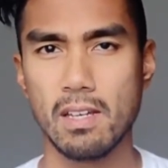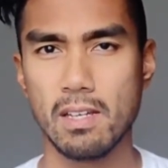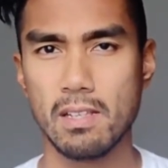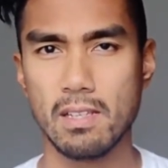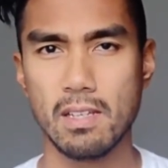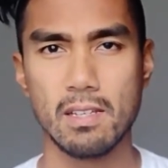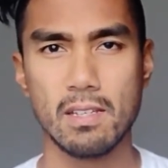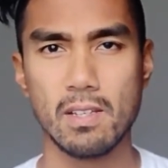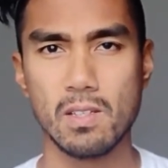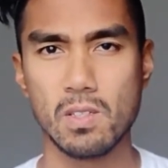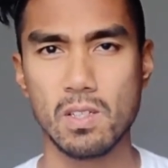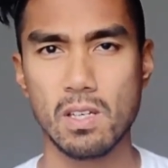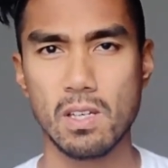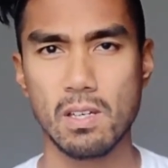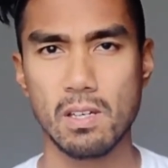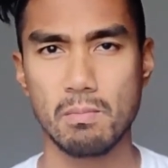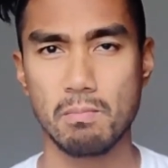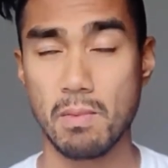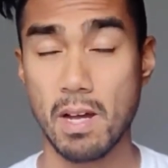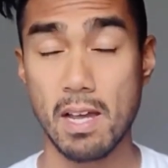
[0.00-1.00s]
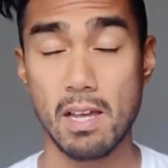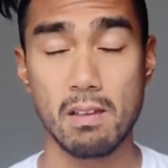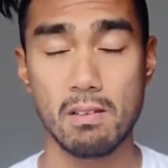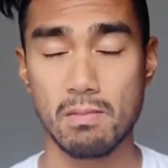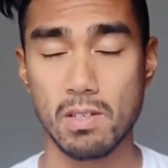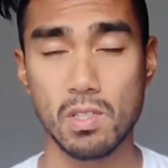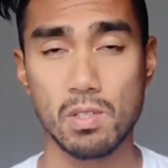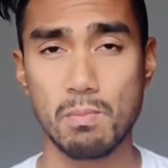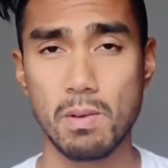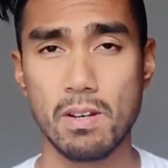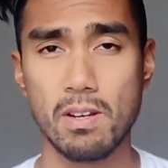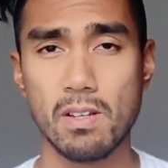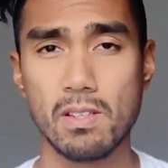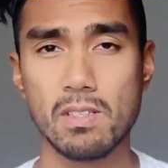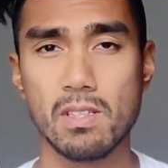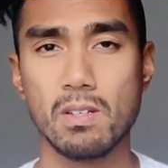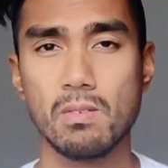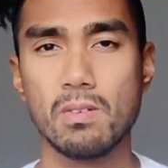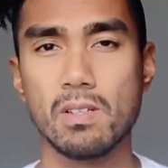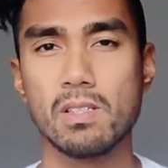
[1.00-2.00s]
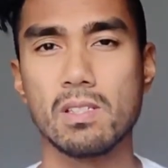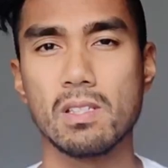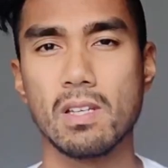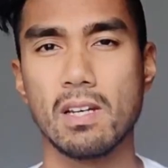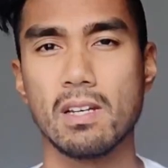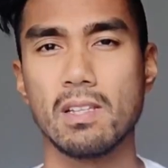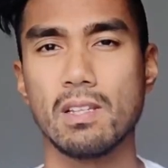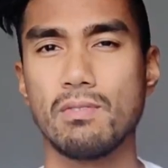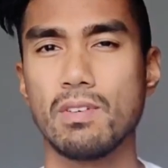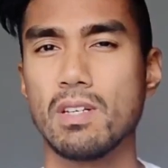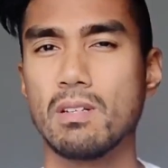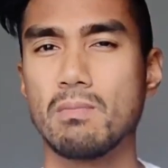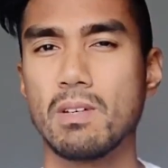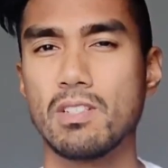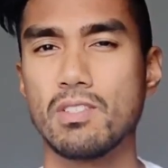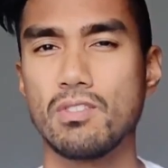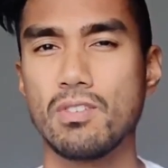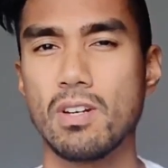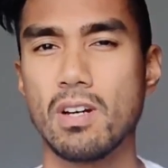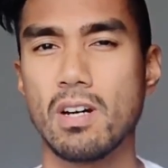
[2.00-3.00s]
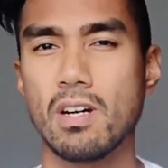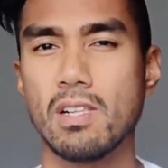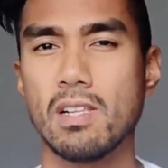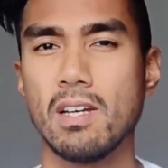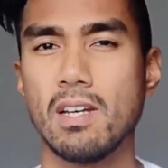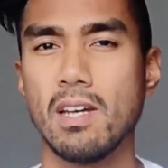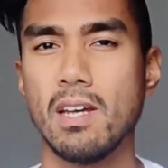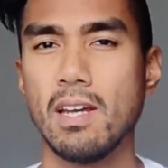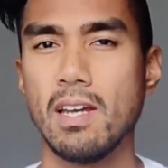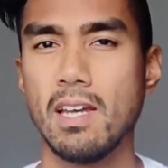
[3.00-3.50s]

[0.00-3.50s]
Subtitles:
In my experience, it was living in Montreal.